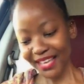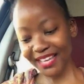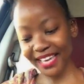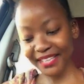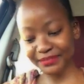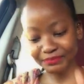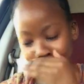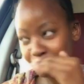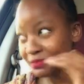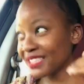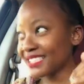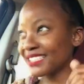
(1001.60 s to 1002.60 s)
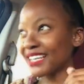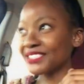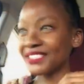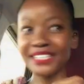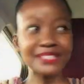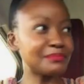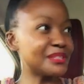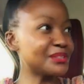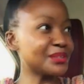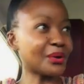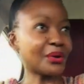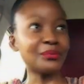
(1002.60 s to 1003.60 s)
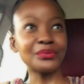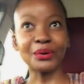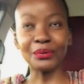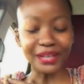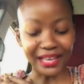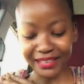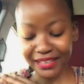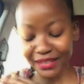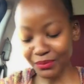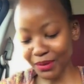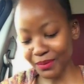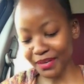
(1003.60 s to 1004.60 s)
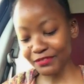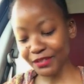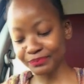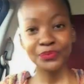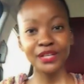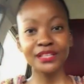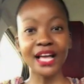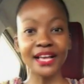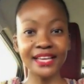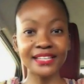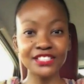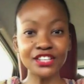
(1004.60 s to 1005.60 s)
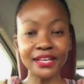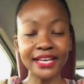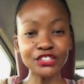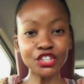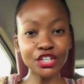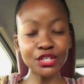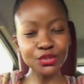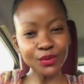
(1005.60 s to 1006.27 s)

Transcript: okay. But the stench takes a minute to go though. Like anyway, whatever. Again, let's start again. Yeah,